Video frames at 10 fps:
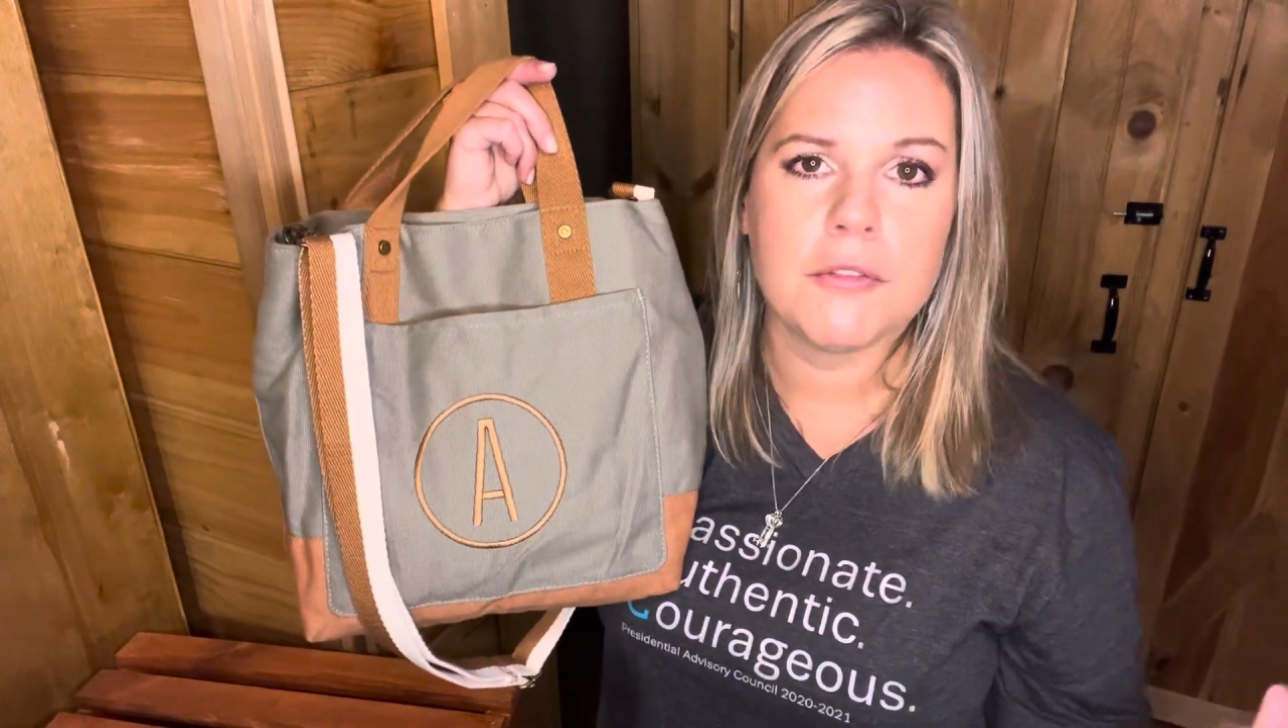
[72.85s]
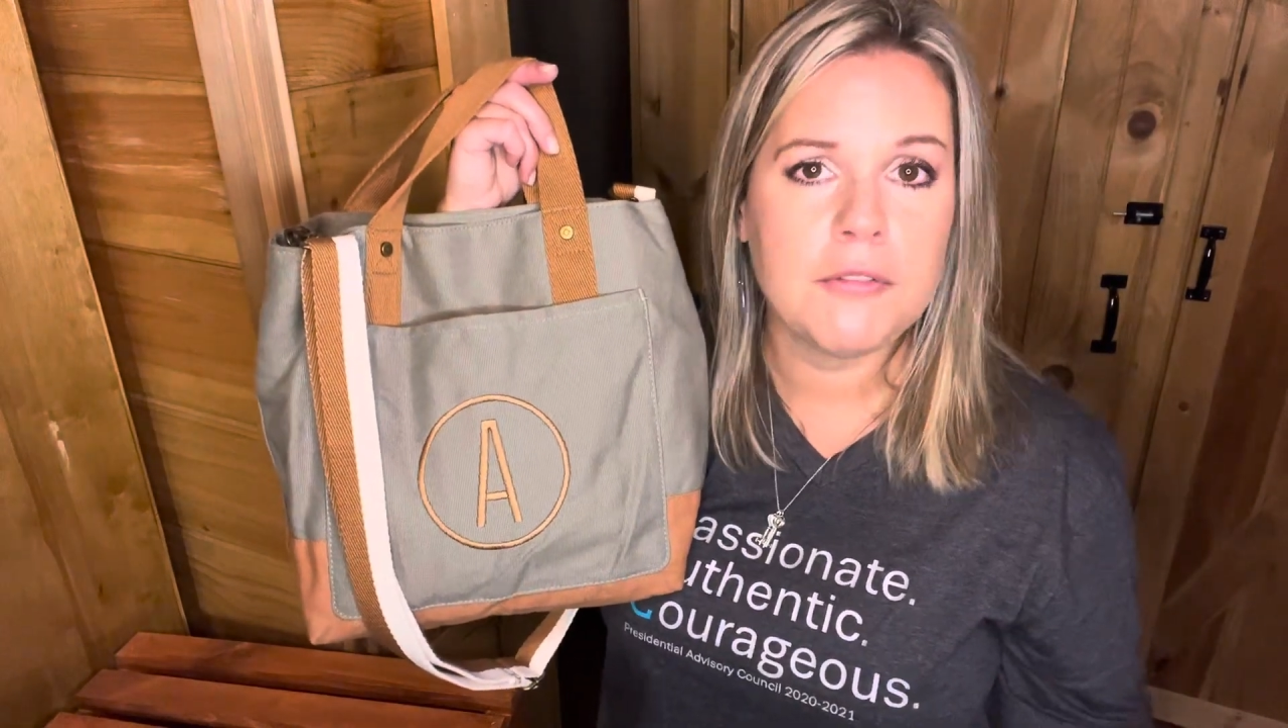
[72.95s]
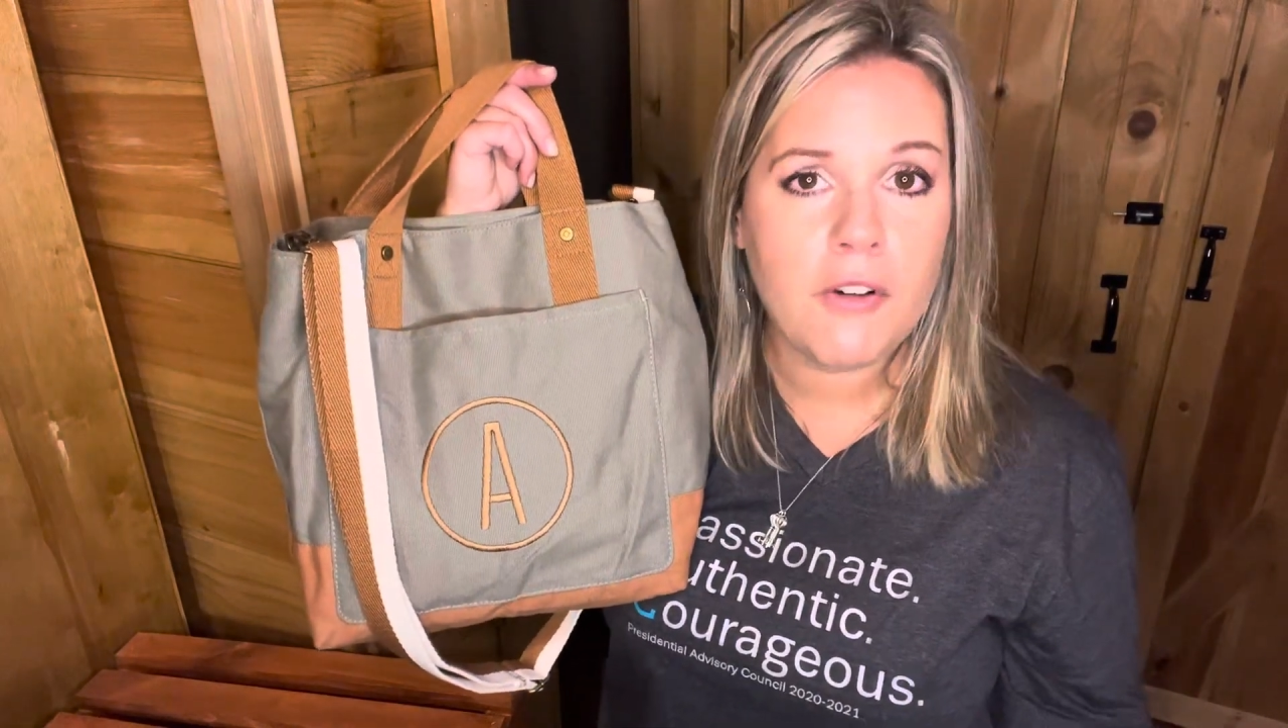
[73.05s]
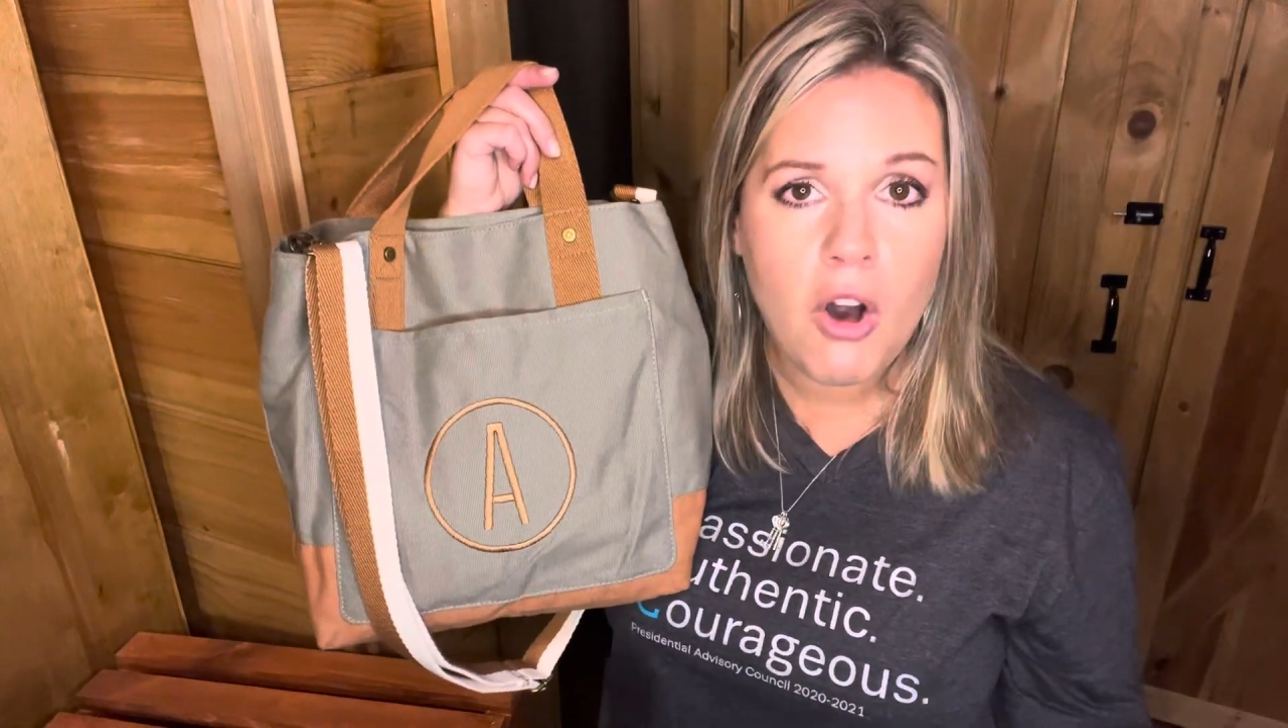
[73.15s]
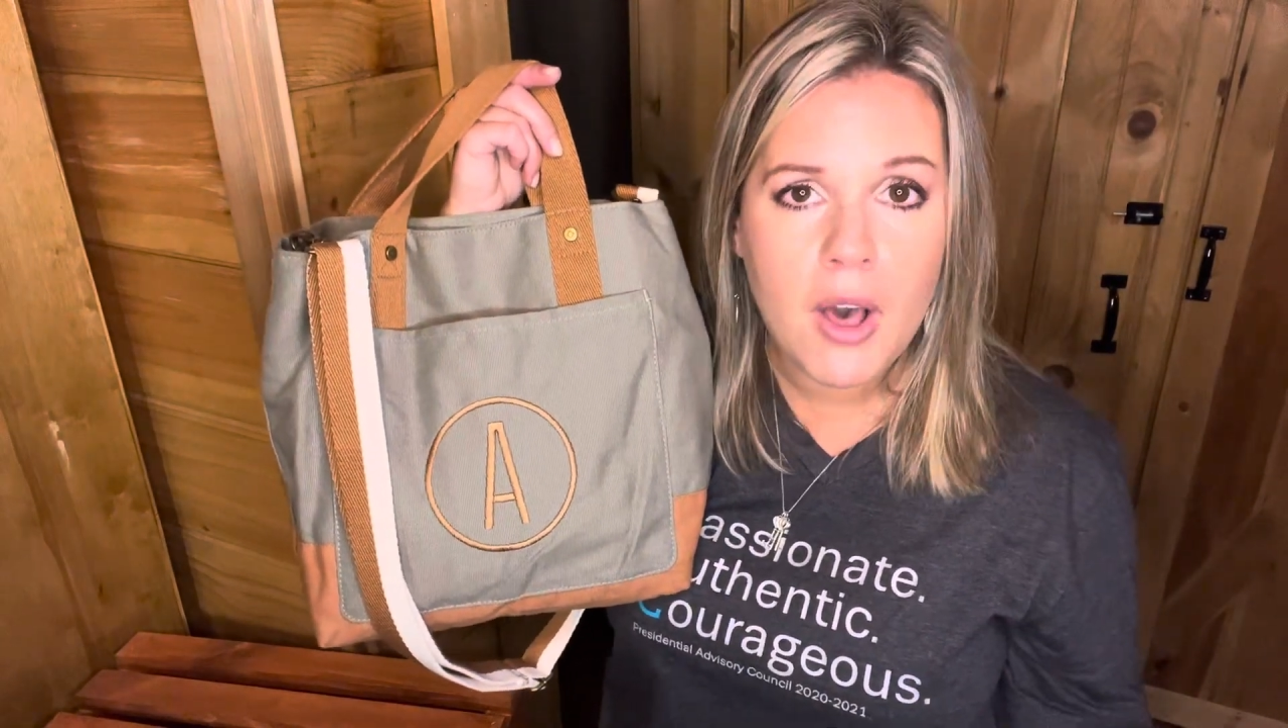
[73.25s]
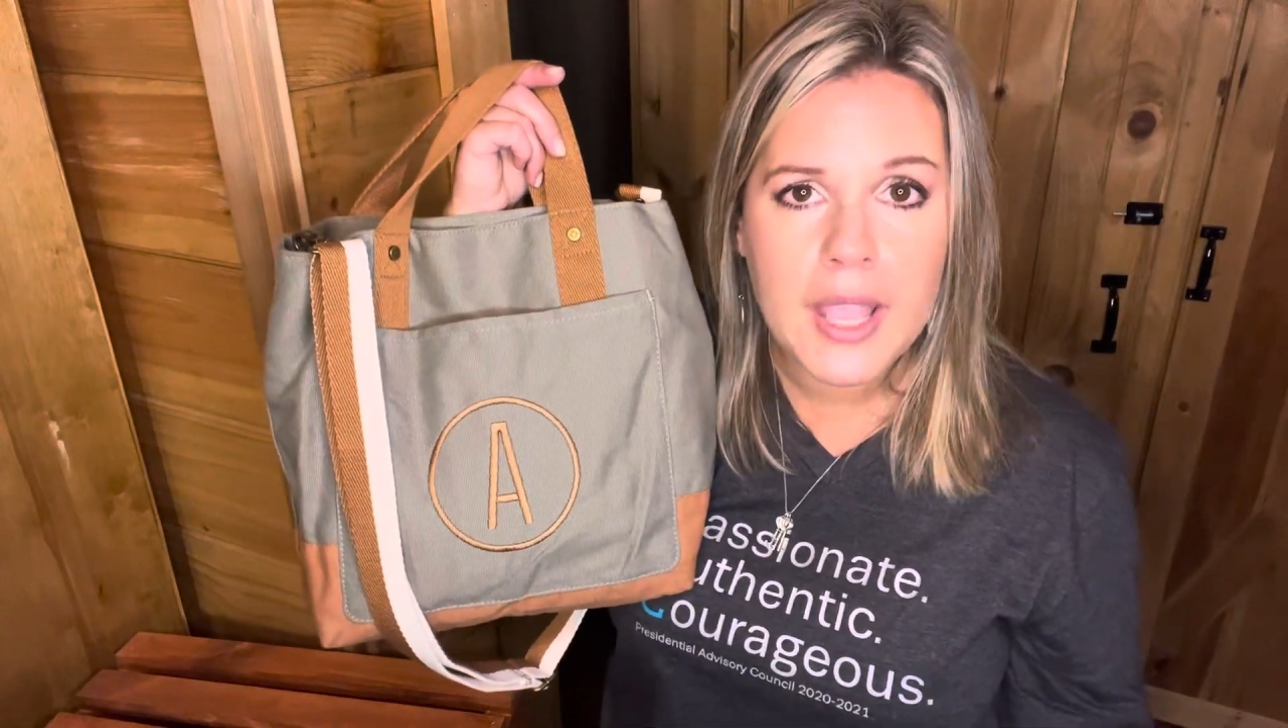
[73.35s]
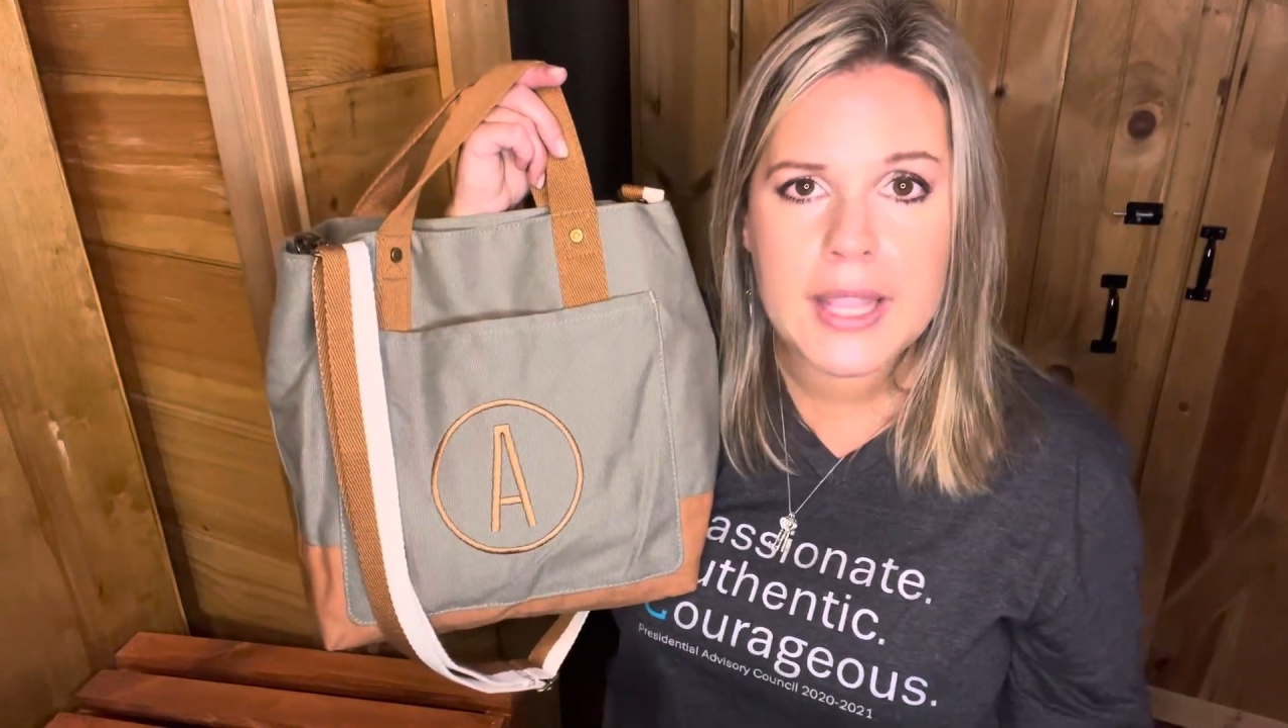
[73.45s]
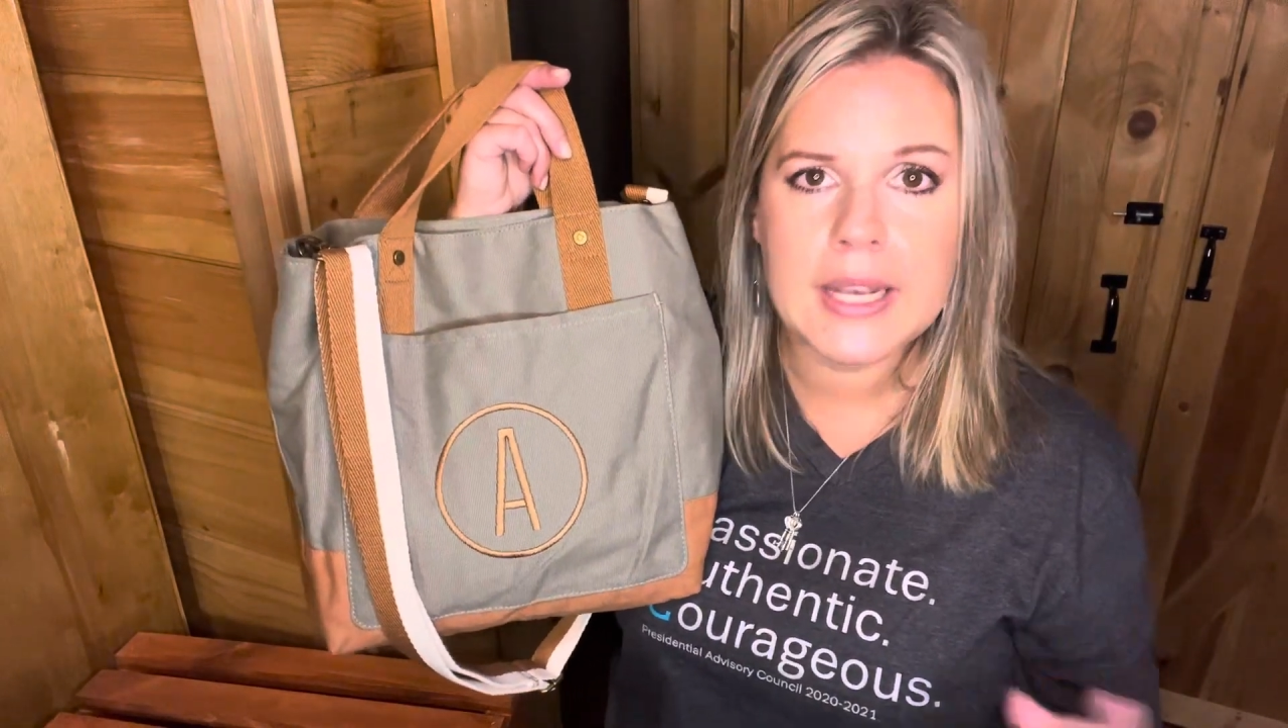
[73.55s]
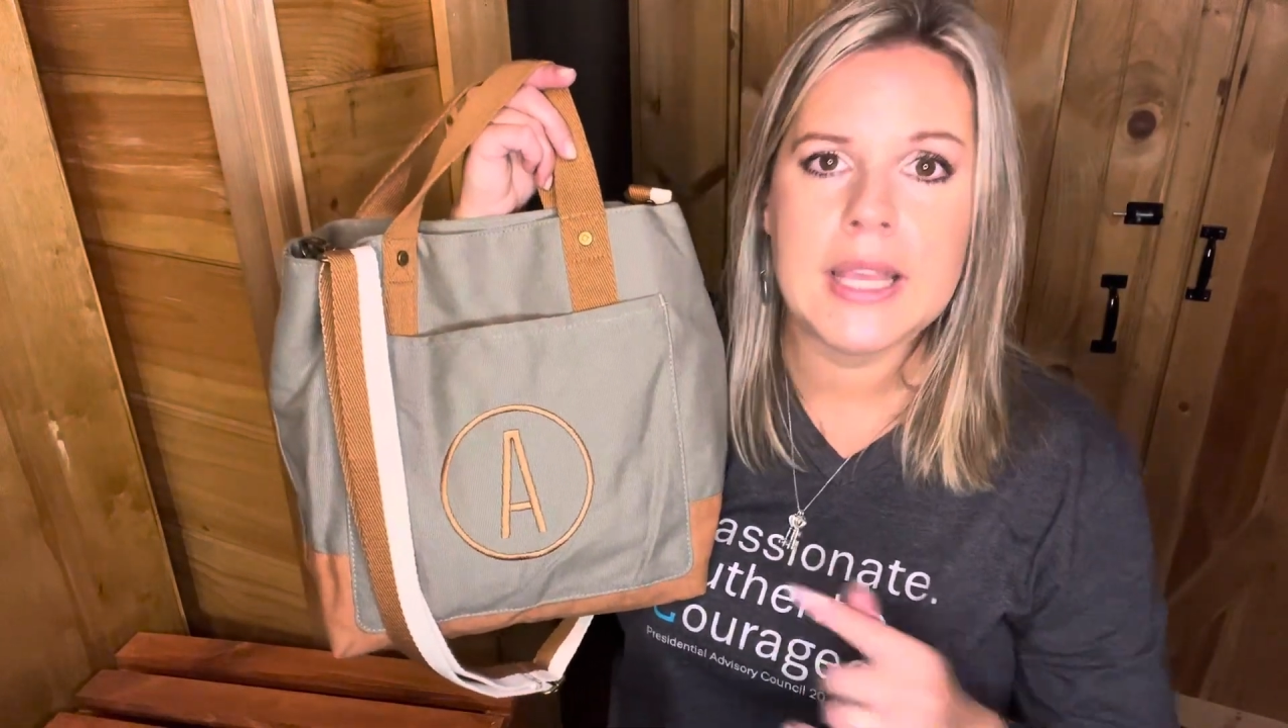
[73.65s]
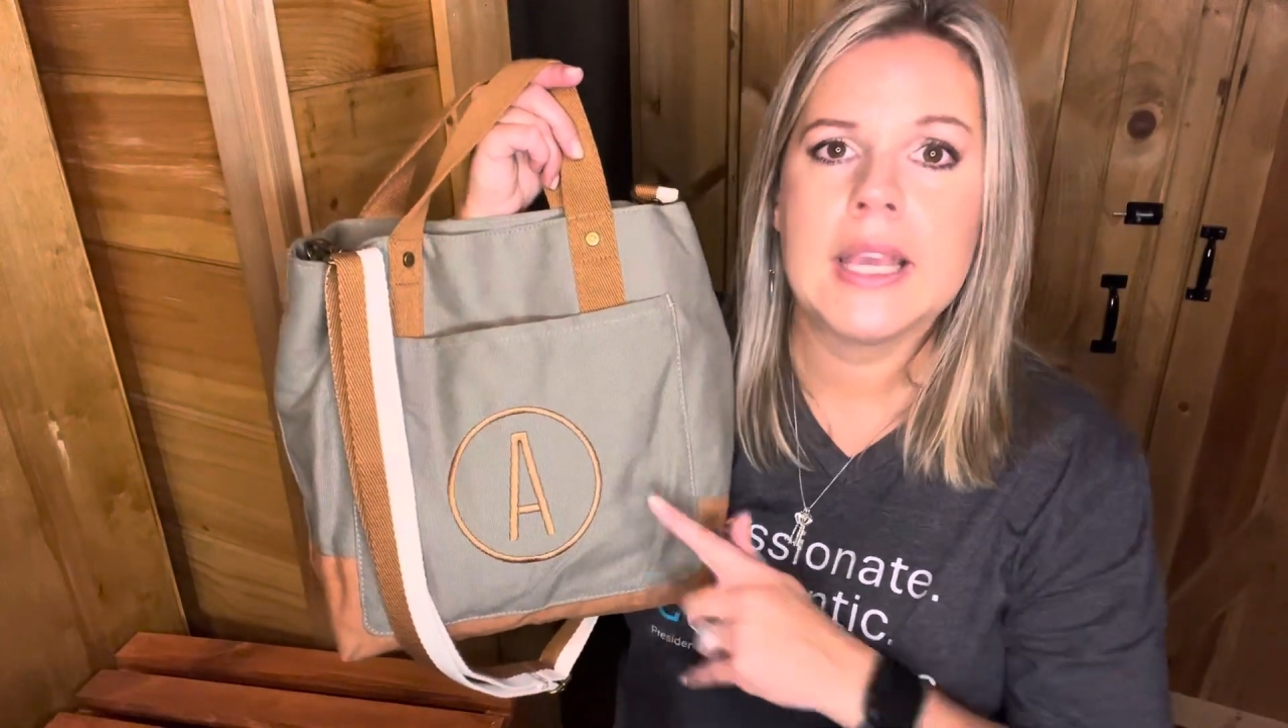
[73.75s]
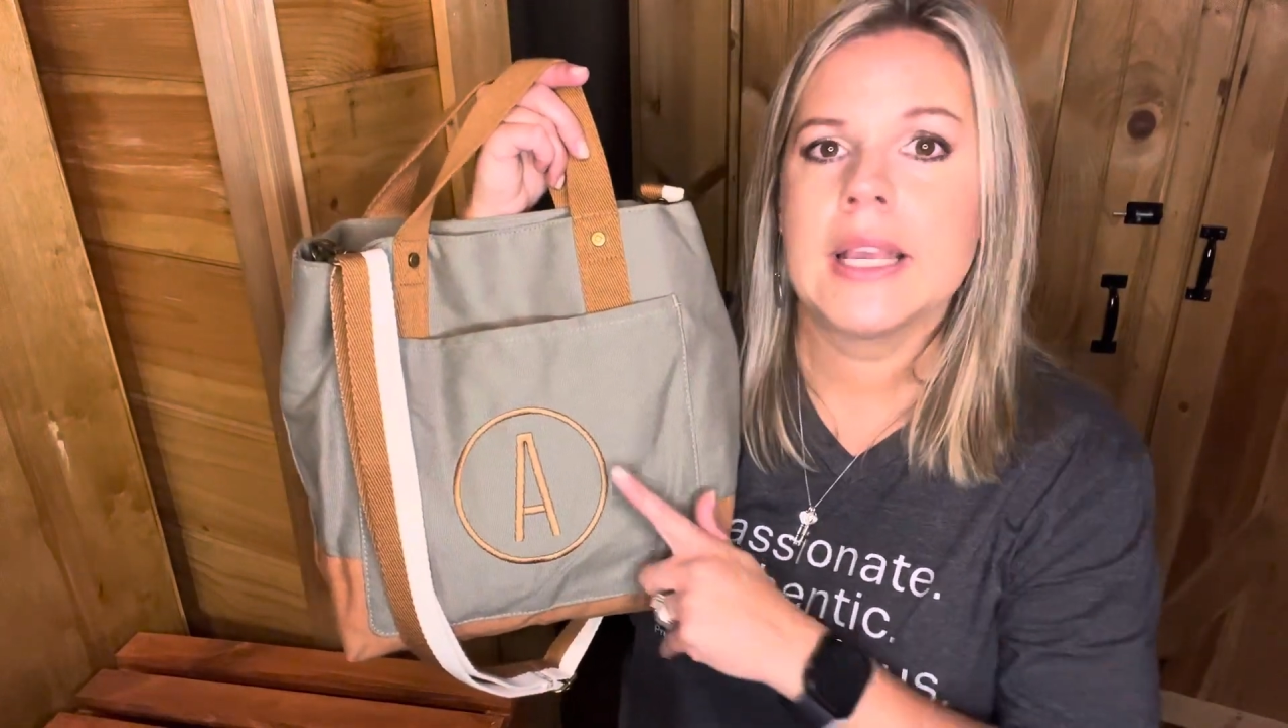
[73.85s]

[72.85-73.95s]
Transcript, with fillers: fawn,